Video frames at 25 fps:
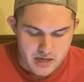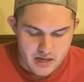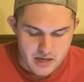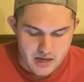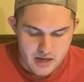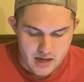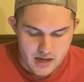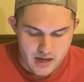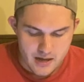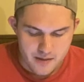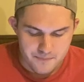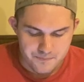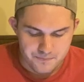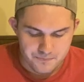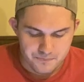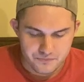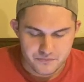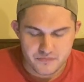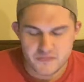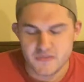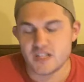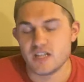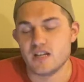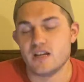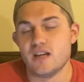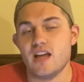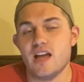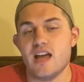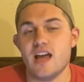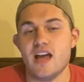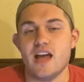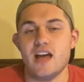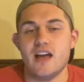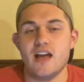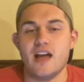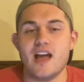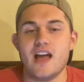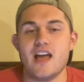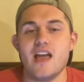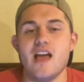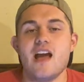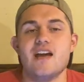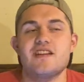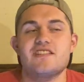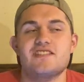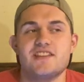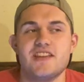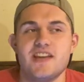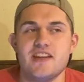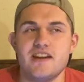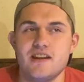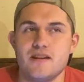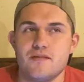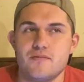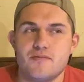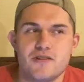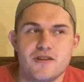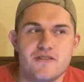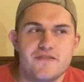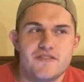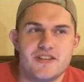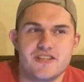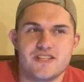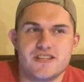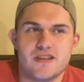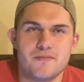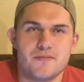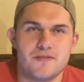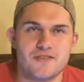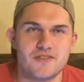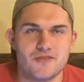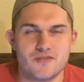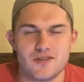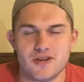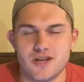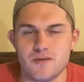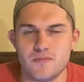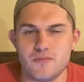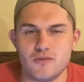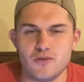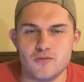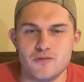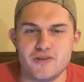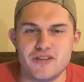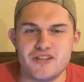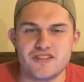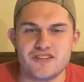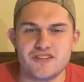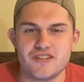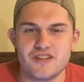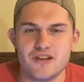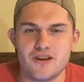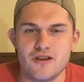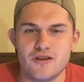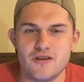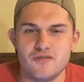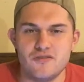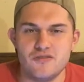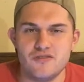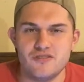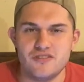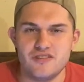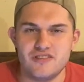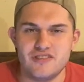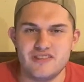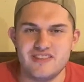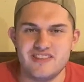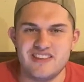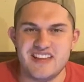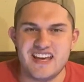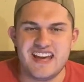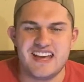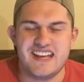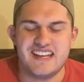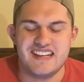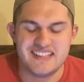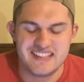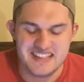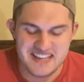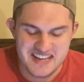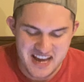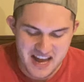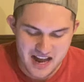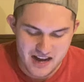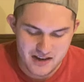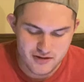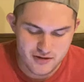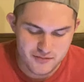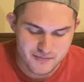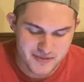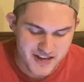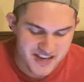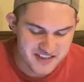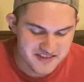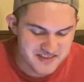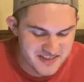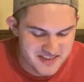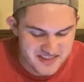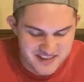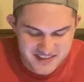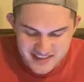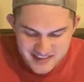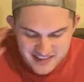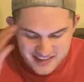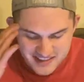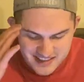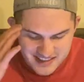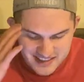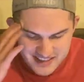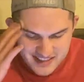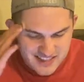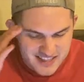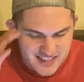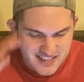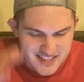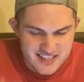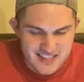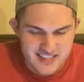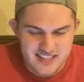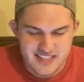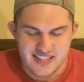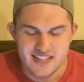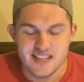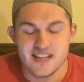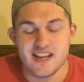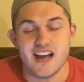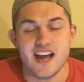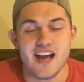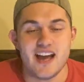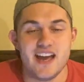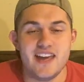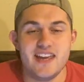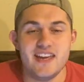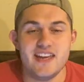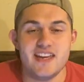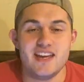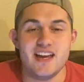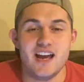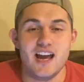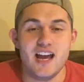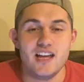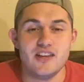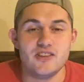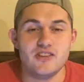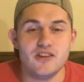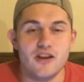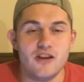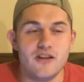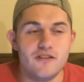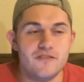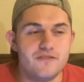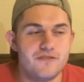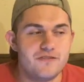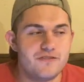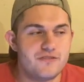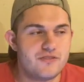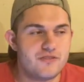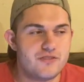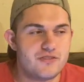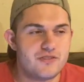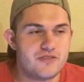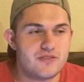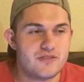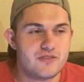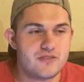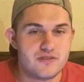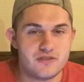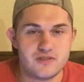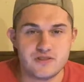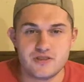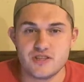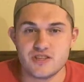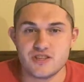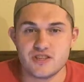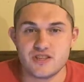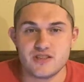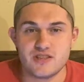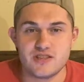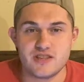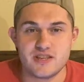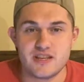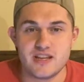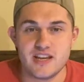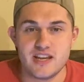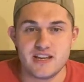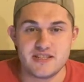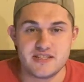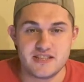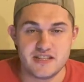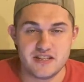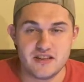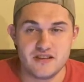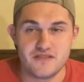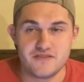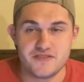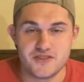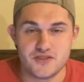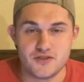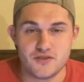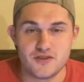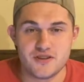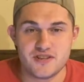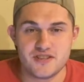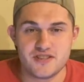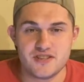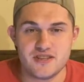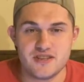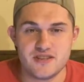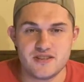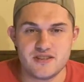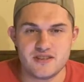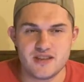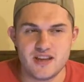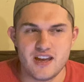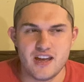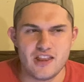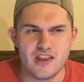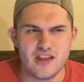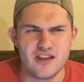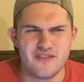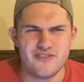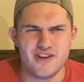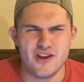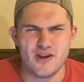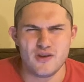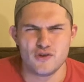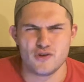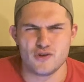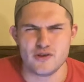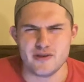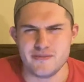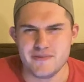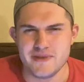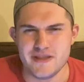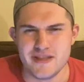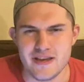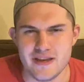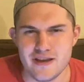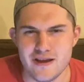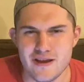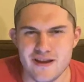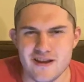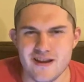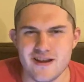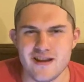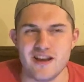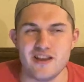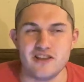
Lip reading: I said in a previous episode a couple of weeks ago, acrobats, I love the idea of circuses. I love how creepy they are.